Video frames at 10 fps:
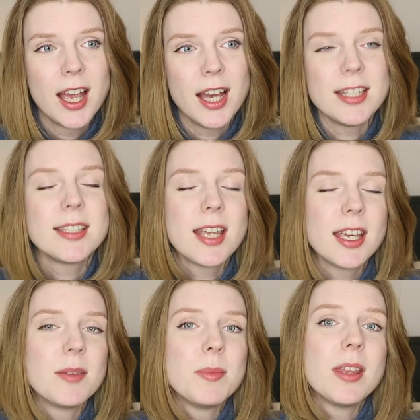and it's
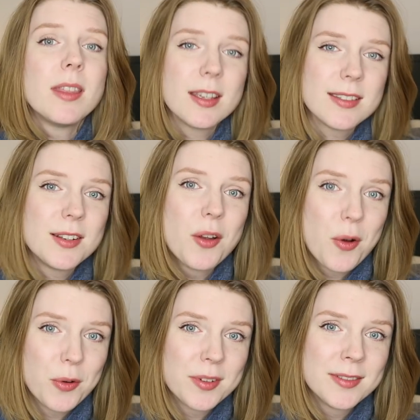taken me this
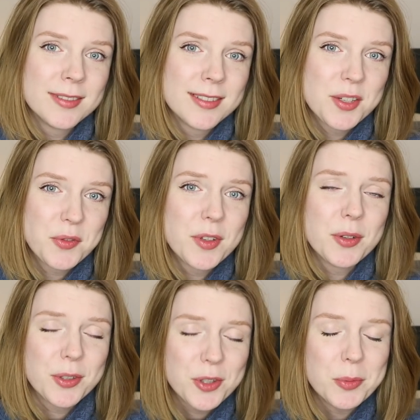long to
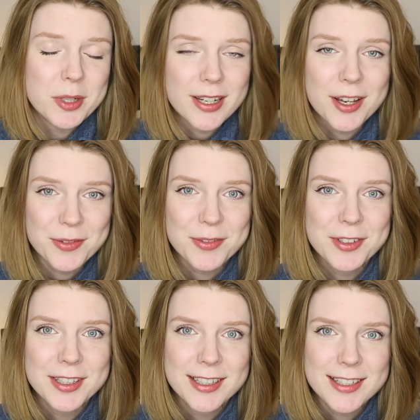feel human enough
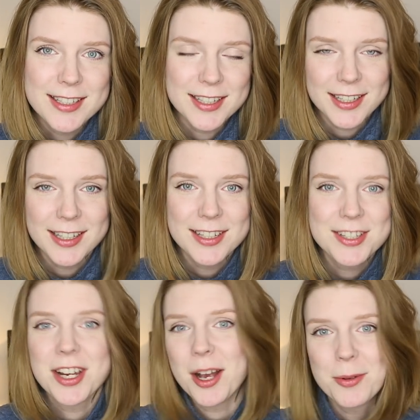to
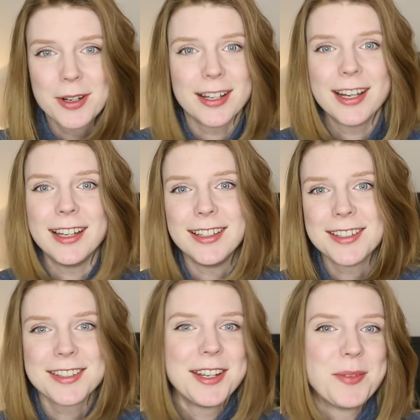shower
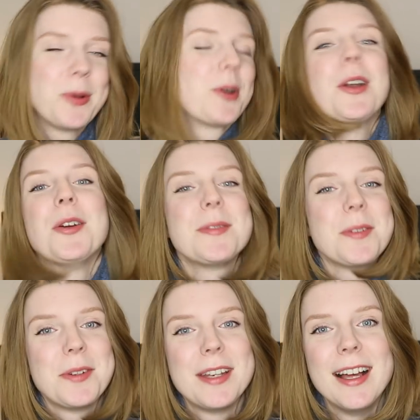and put clothes
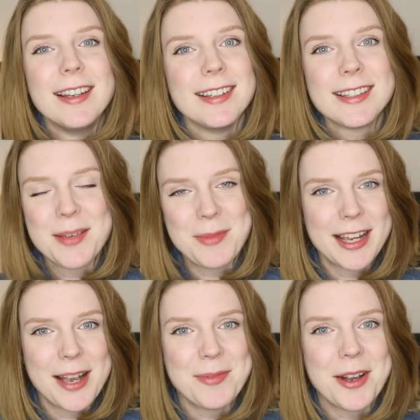on and set my
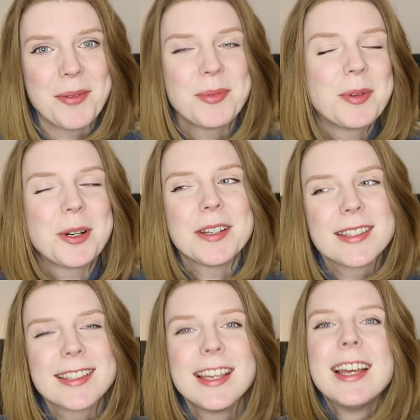camera up
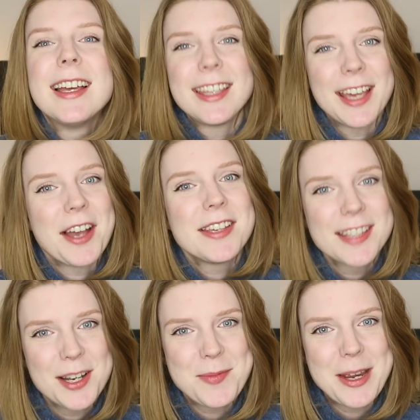because yeah I
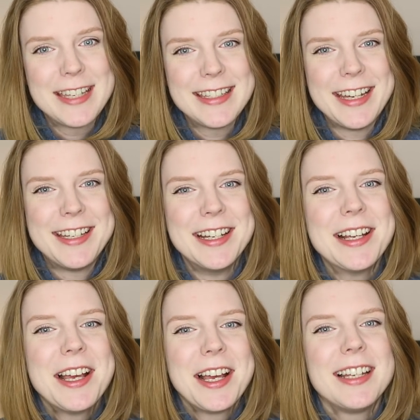celebrated
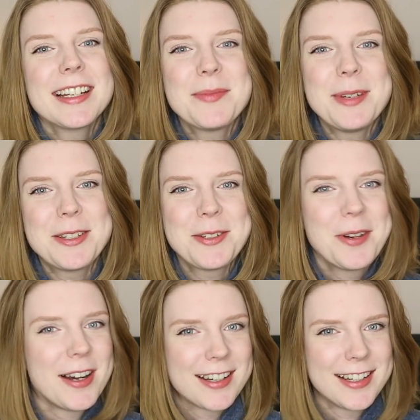a little bit too
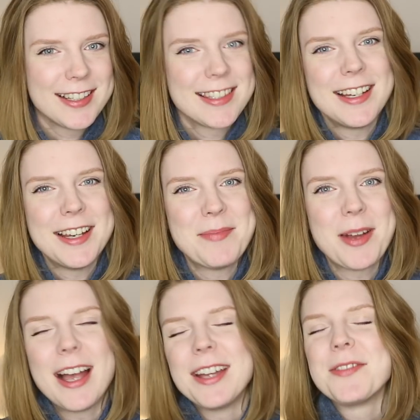hard last night
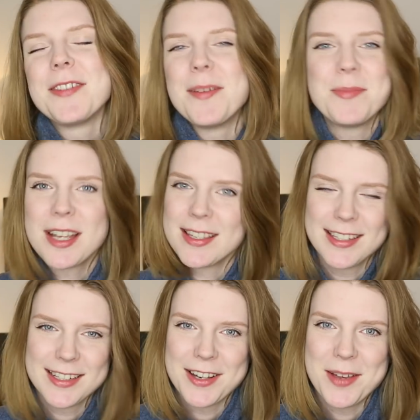but I had a
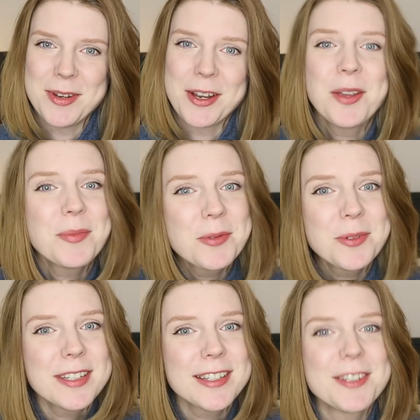fantastic time and I hope you
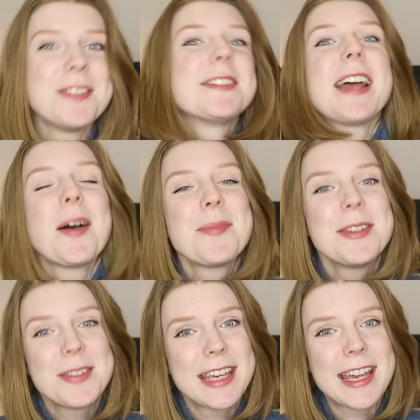all did too so happy
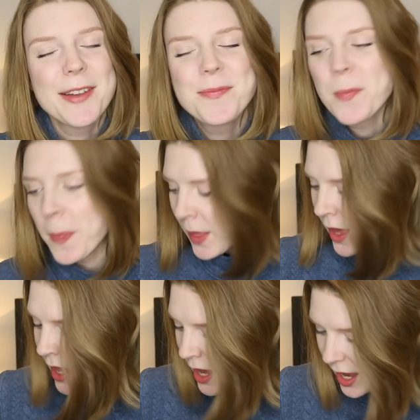new year
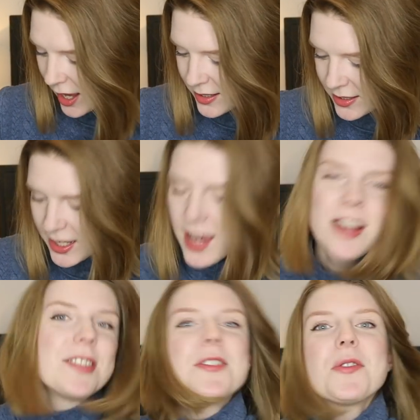and yeah
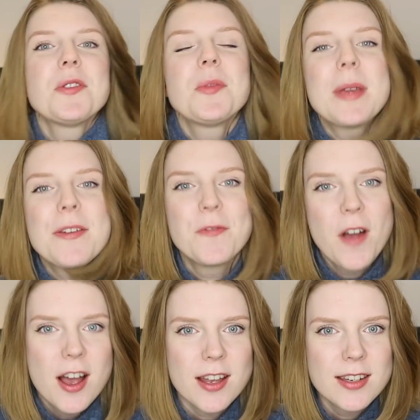I just thought it would be
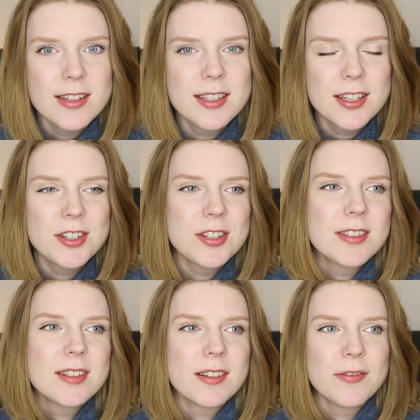fun to
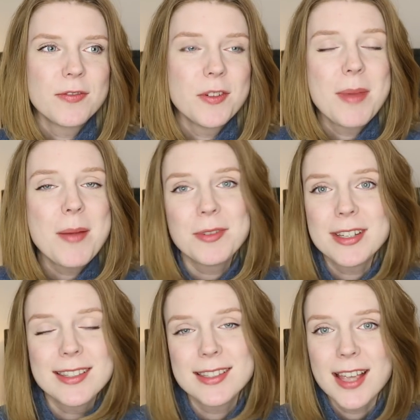just for
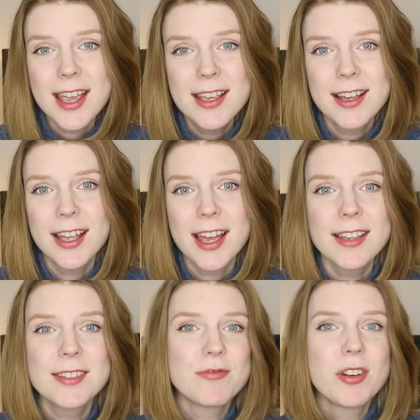memory's sake I
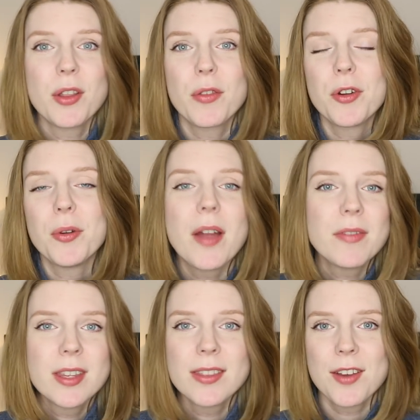guess run through
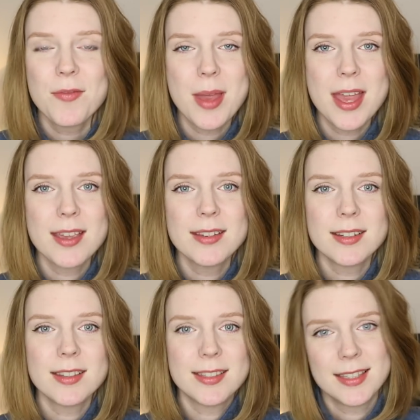everything that I've made
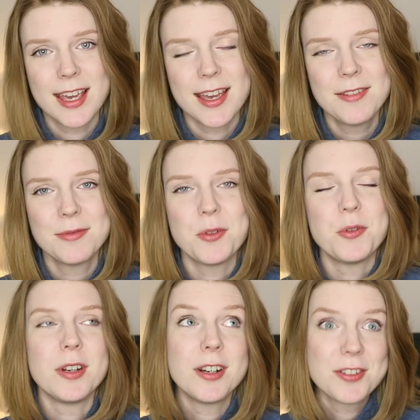this year
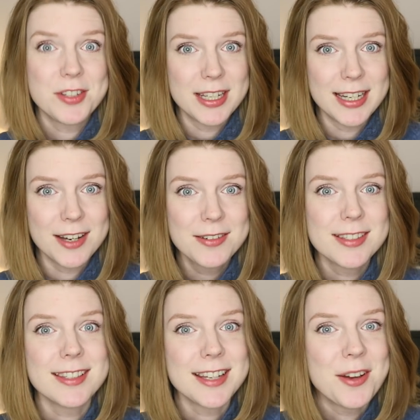or last year now
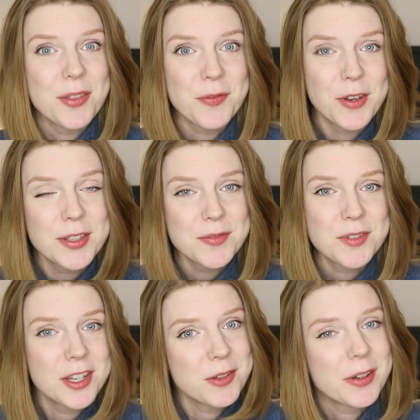because it's now the 1st of
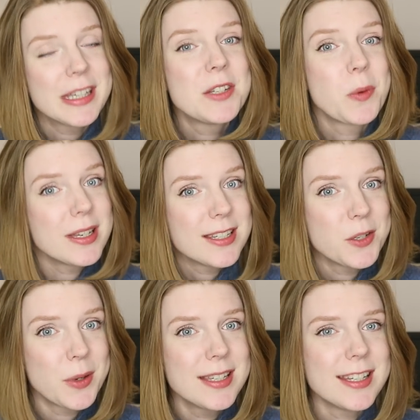January
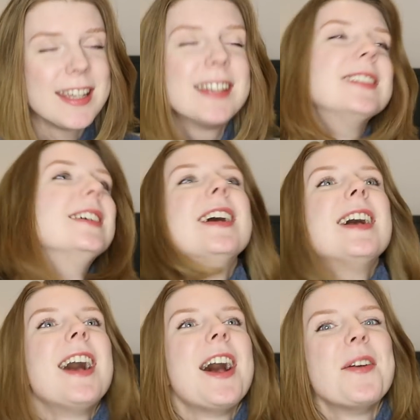2020
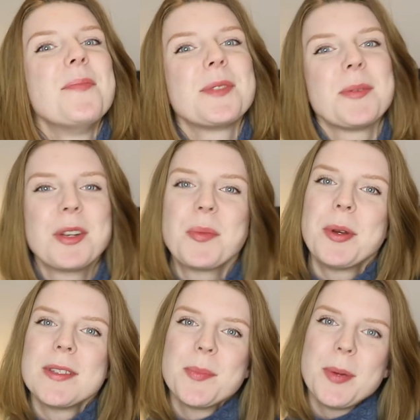um, so I'm going to
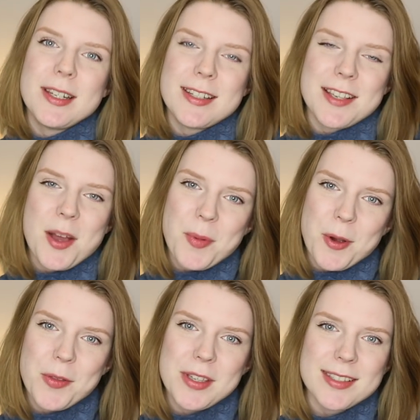put some pictures up
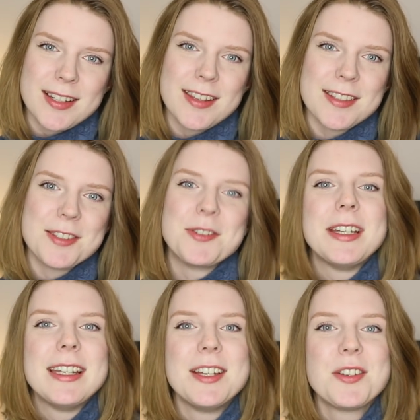on this side of the
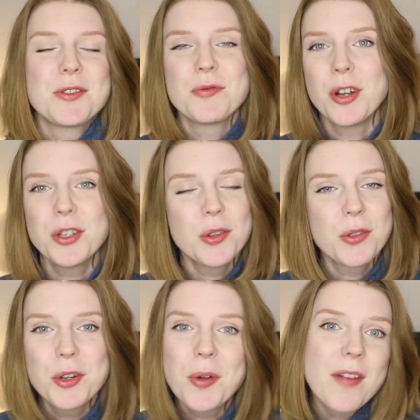screen and just run you
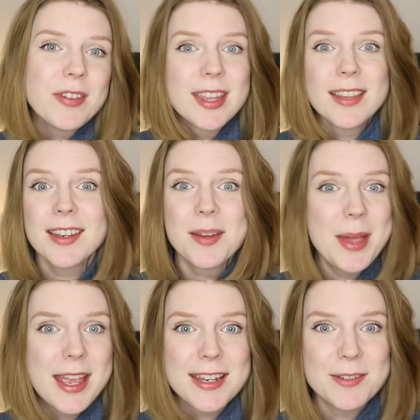through everything that I
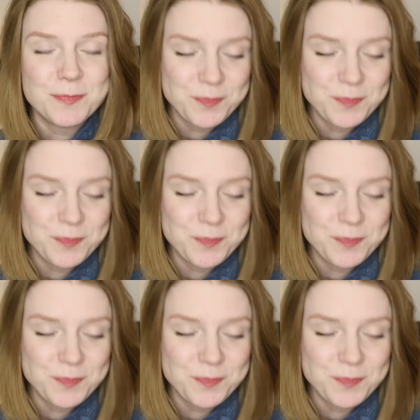made